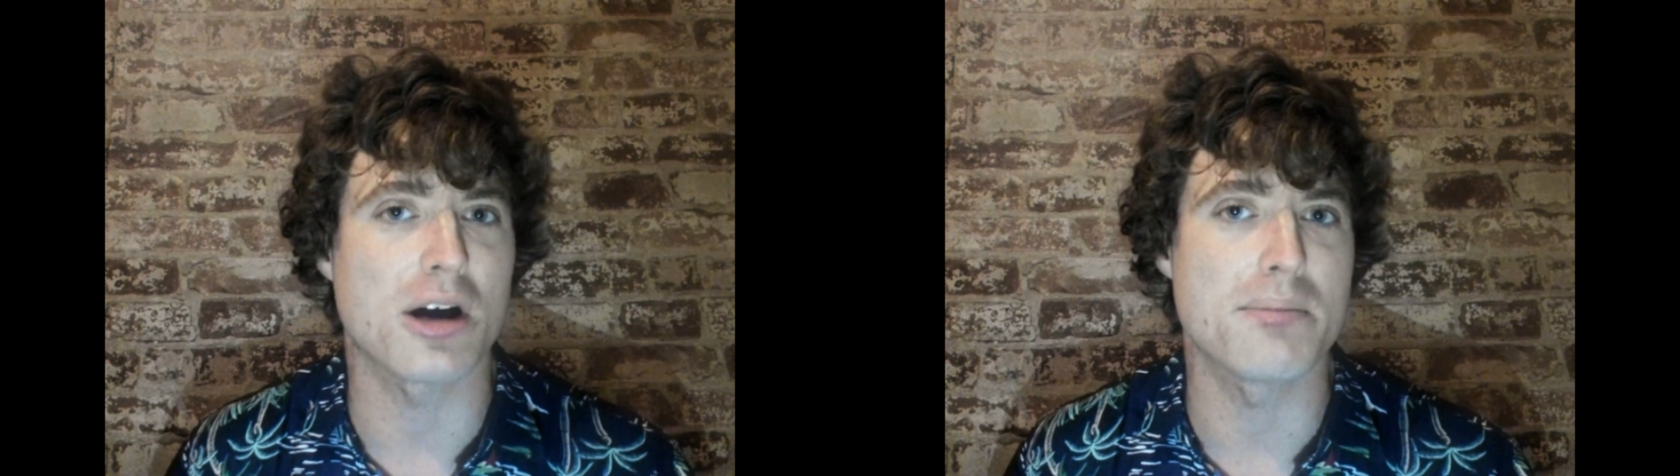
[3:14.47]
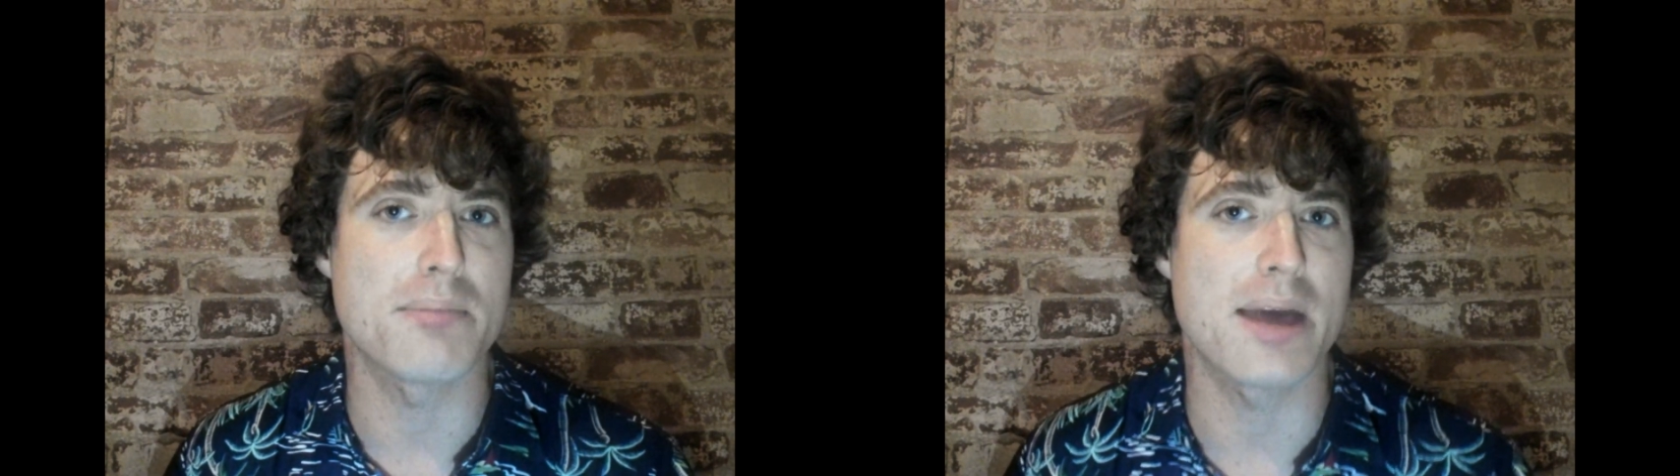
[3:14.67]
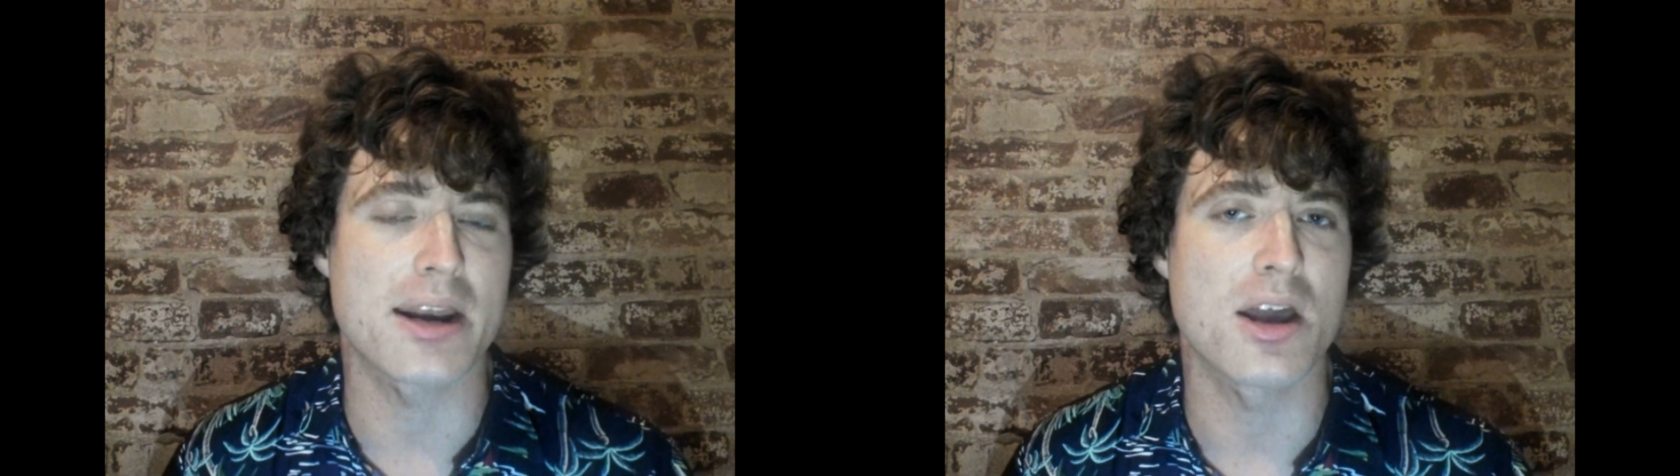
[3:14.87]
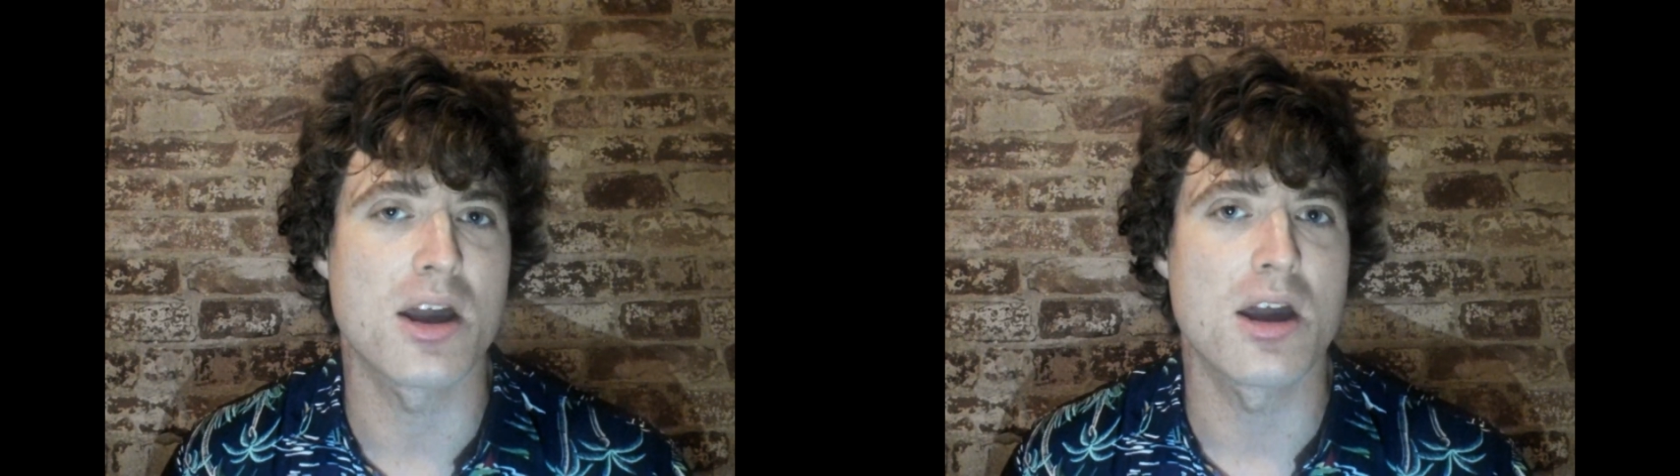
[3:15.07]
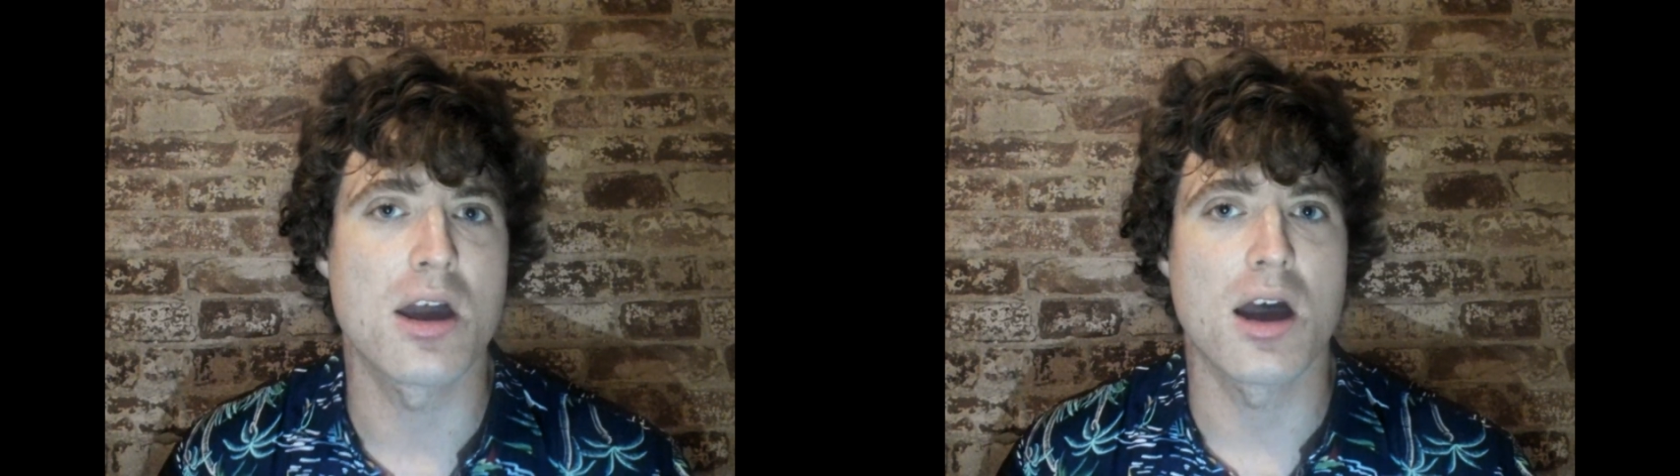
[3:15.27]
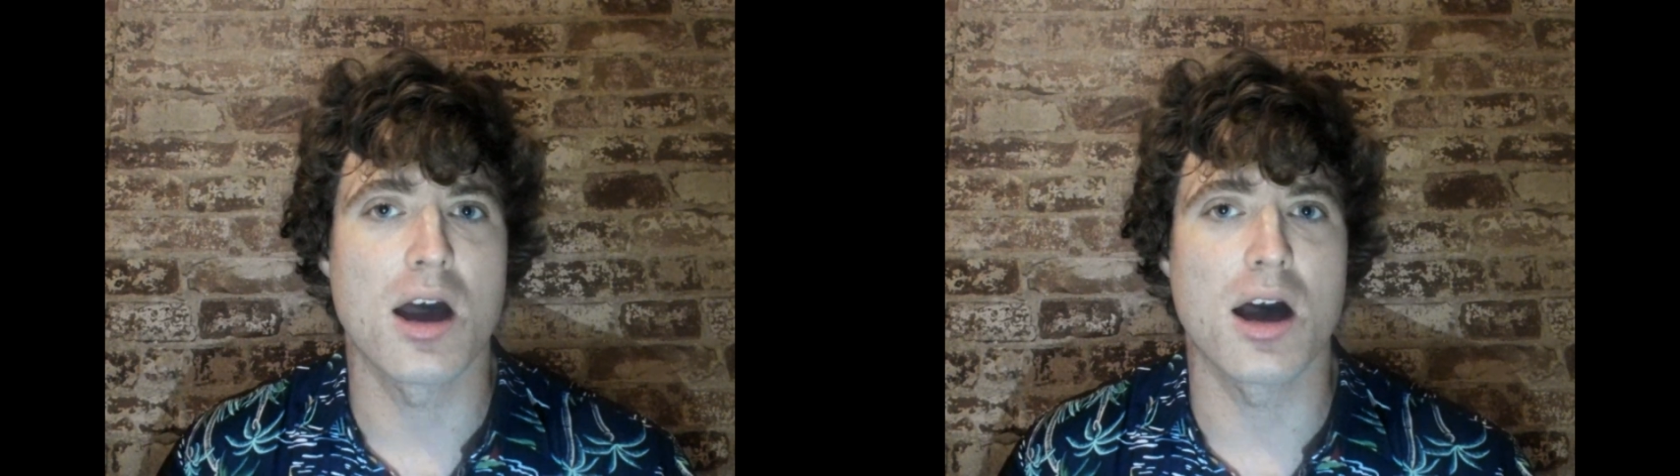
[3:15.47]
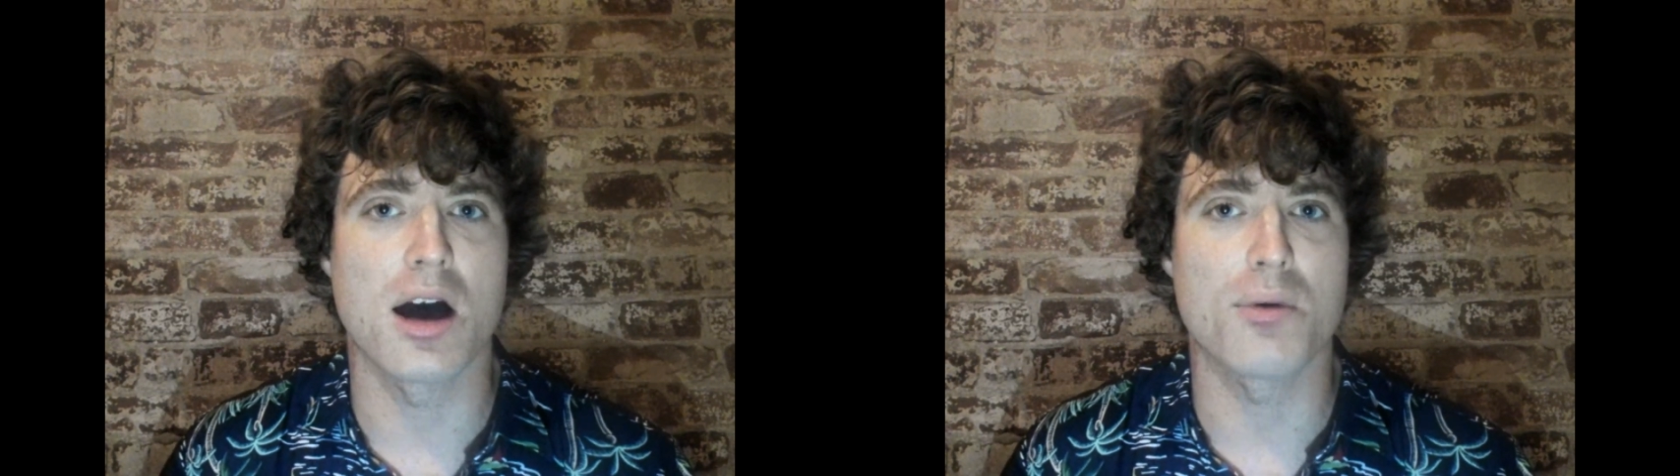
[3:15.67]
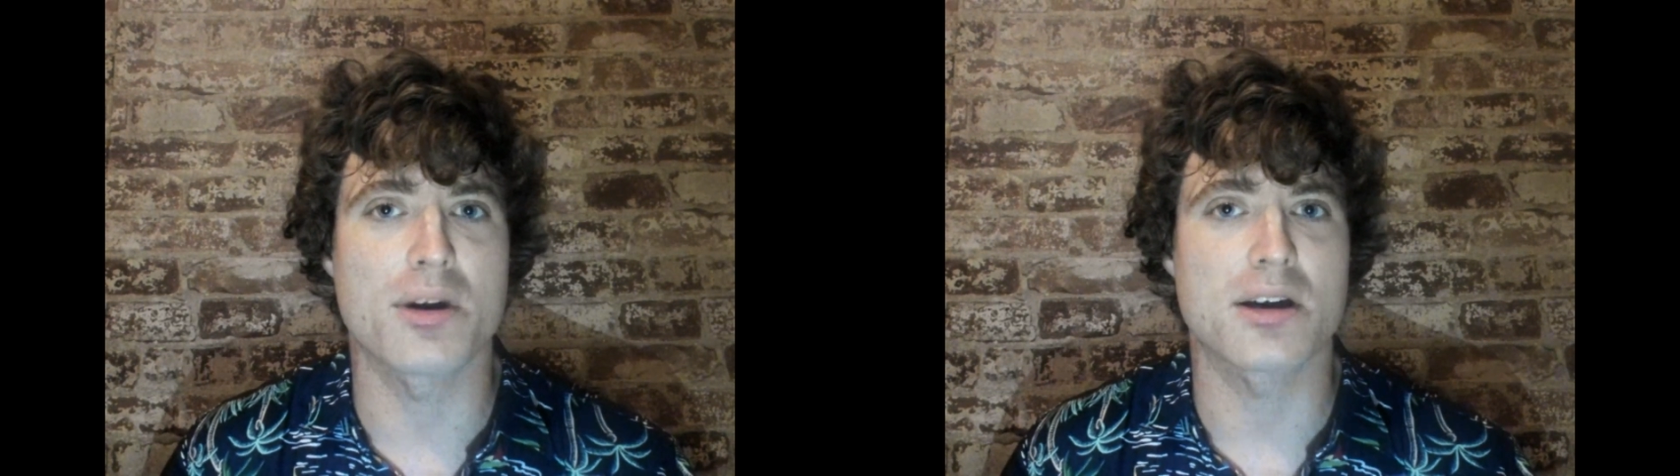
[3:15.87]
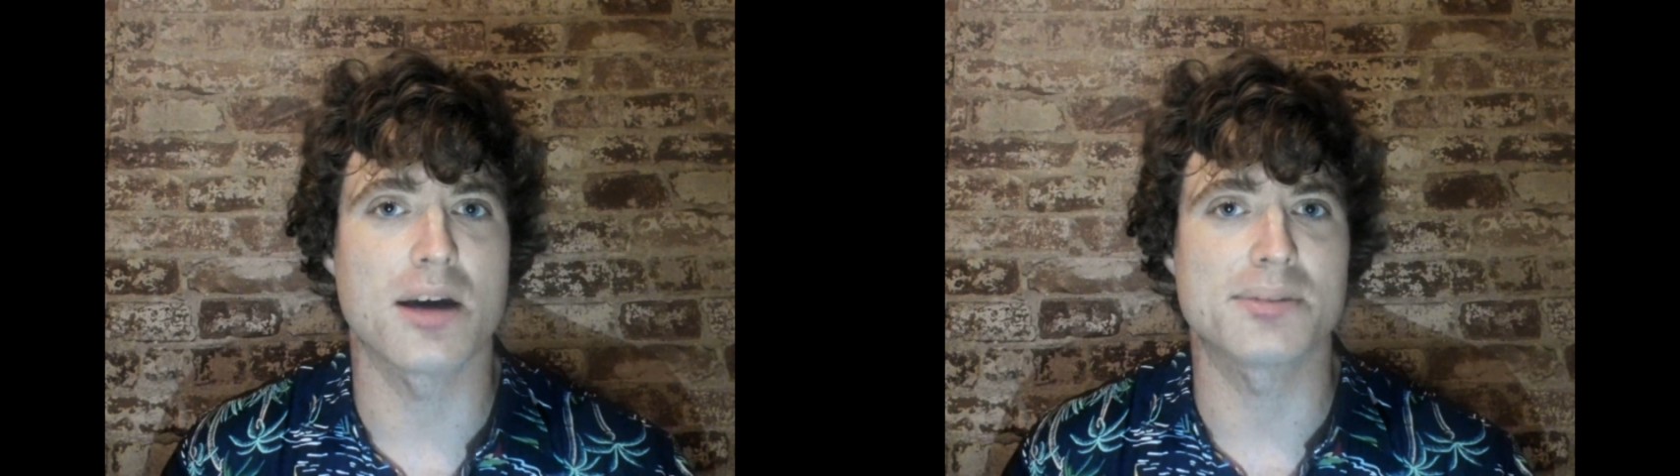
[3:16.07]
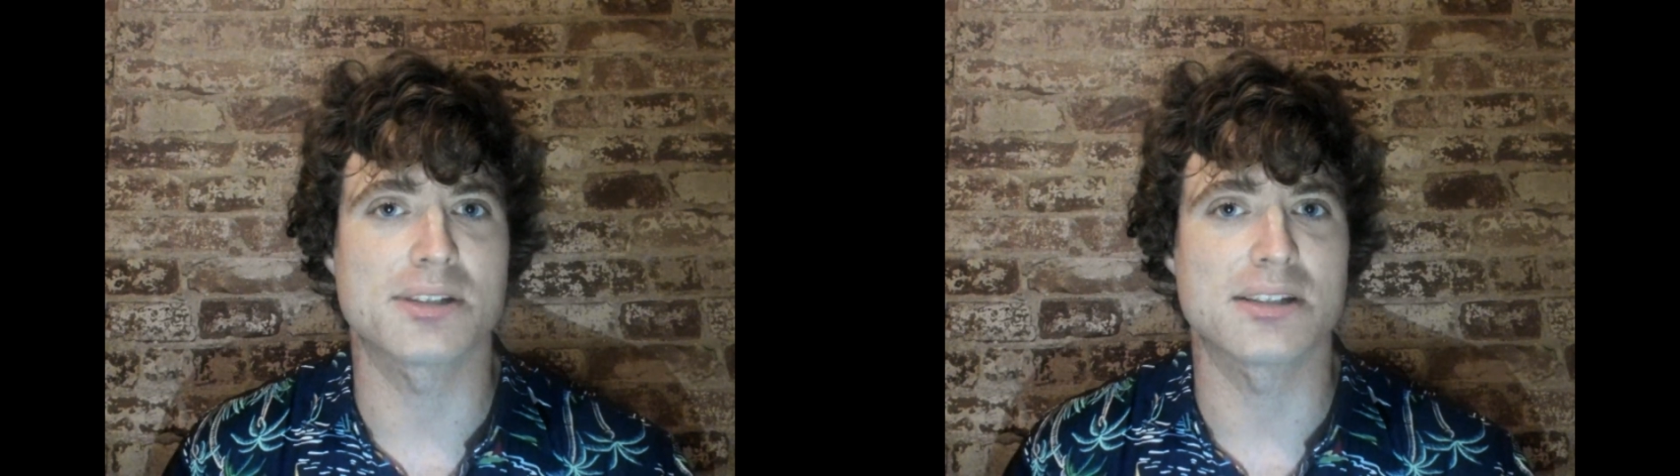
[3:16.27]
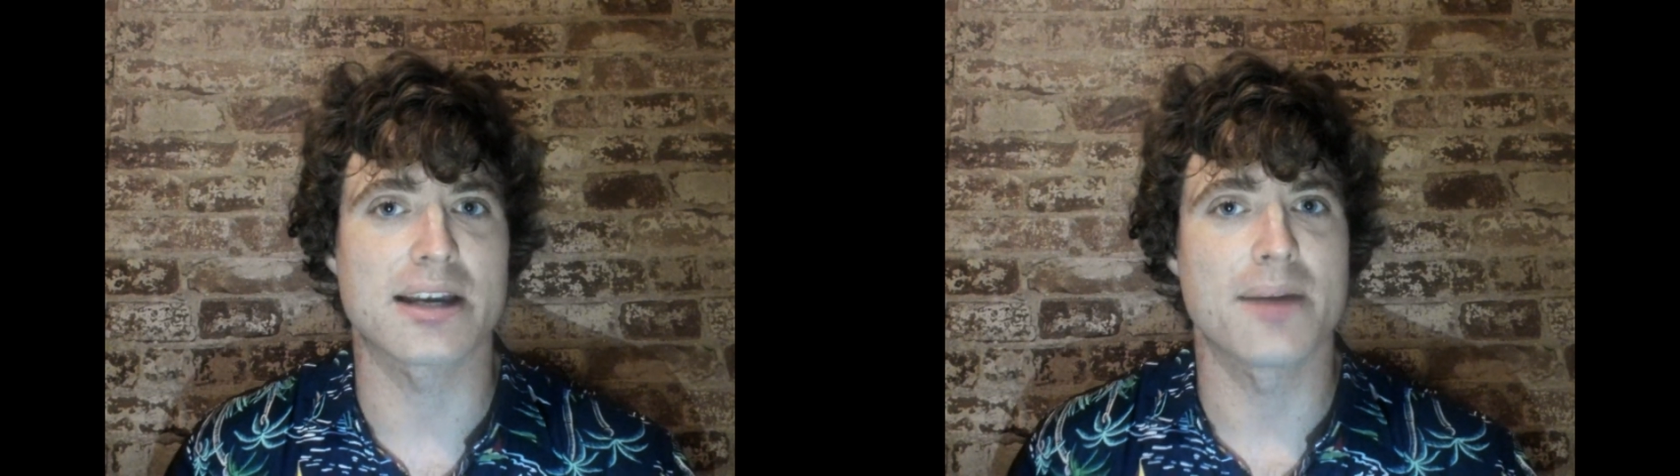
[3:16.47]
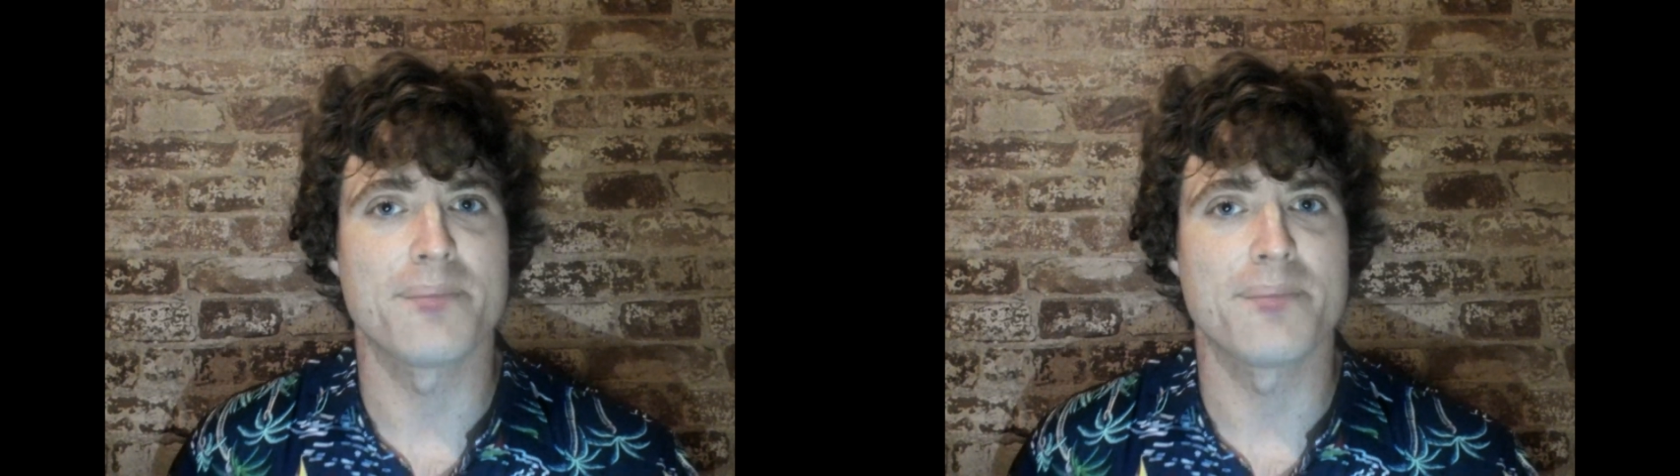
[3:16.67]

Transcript: on men when it comes to like